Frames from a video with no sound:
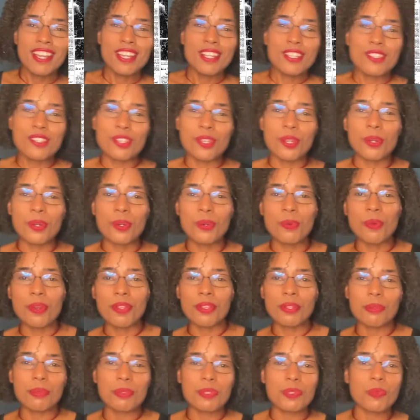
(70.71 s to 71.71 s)
So
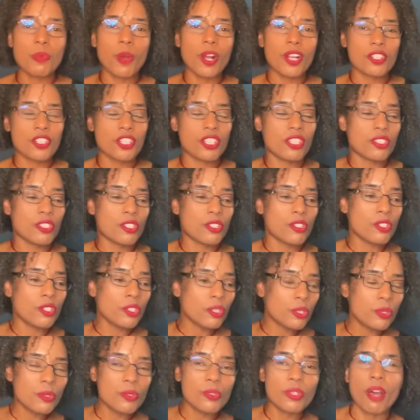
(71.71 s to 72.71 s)
whether it was watching the
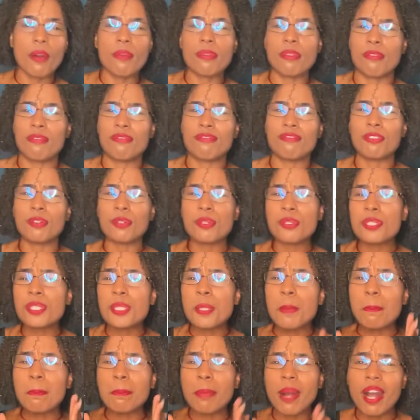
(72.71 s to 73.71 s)
news of the
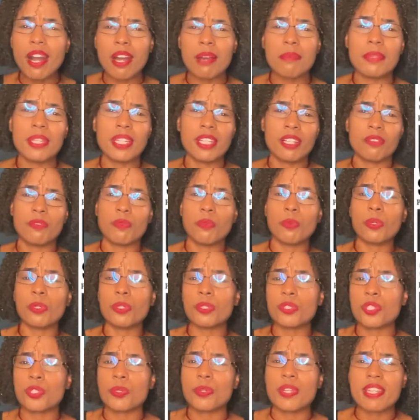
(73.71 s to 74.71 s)
first bombing of
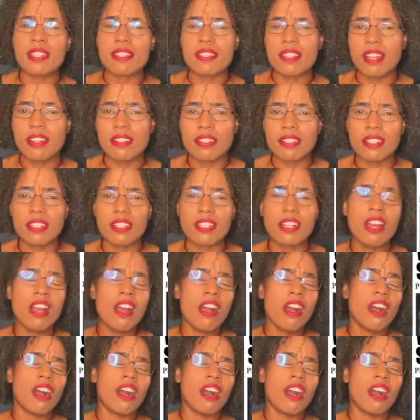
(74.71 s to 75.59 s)
World Trade Center